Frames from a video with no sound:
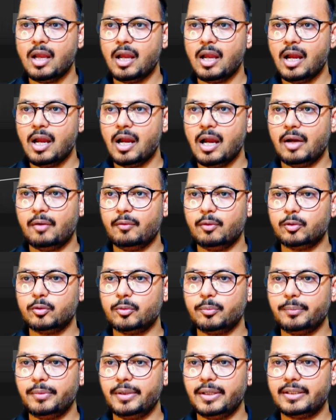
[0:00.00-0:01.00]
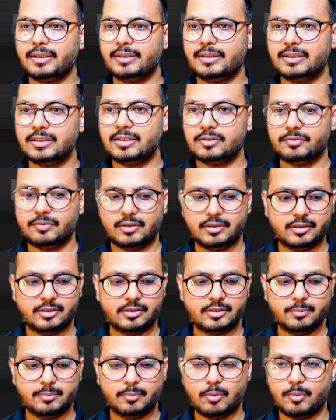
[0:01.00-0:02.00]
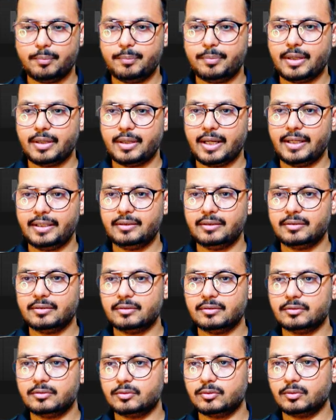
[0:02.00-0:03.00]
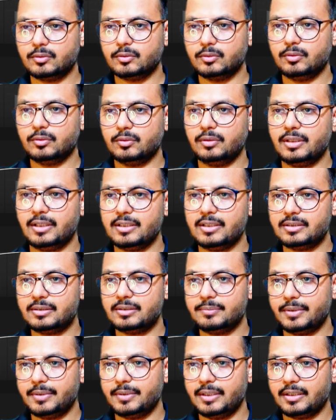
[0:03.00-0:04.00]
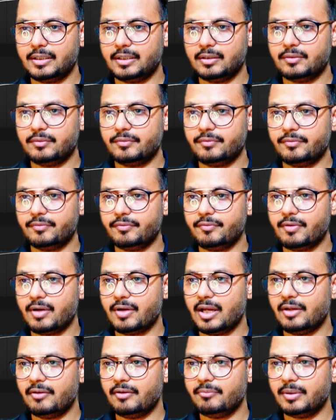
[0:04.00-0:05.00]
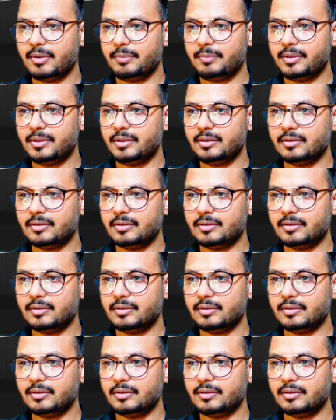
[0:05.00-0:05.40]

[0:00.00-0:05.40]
I want to make this one little more bright. So let's make it 5 maybe.